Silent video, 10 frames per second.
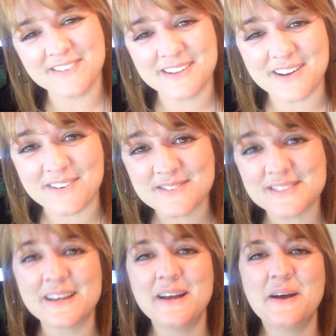Who
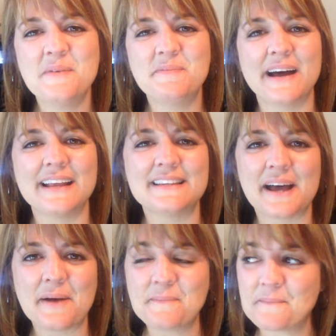knows? But,
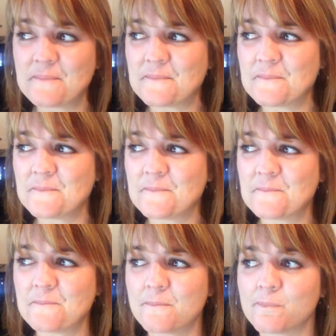um,
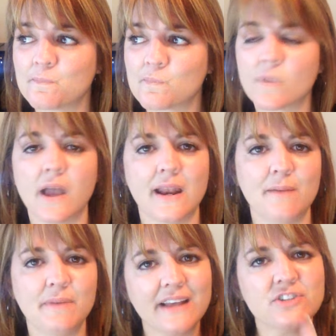and
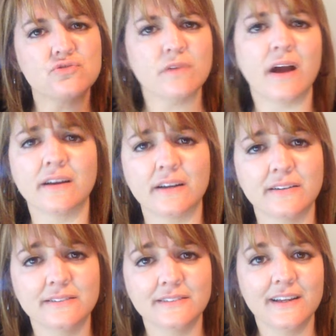I'm not drunk.
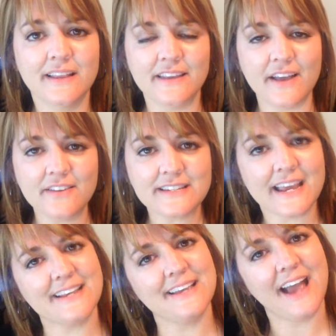The other
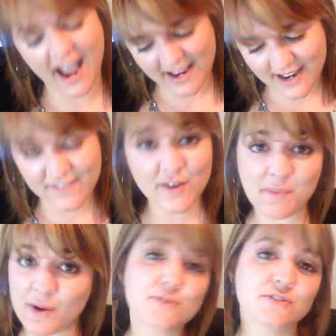day, I never
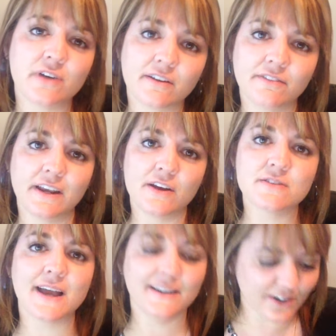post drunk
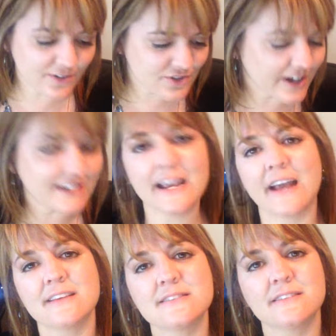videos. I don't drunk
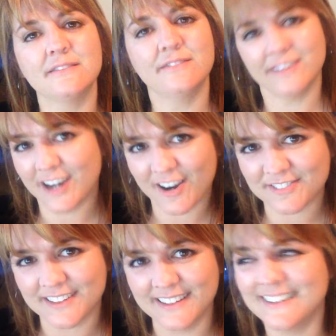text very
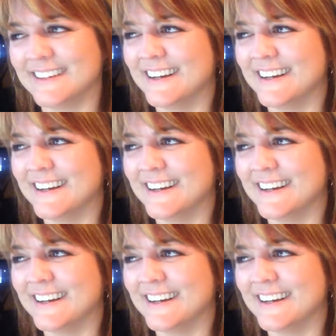often.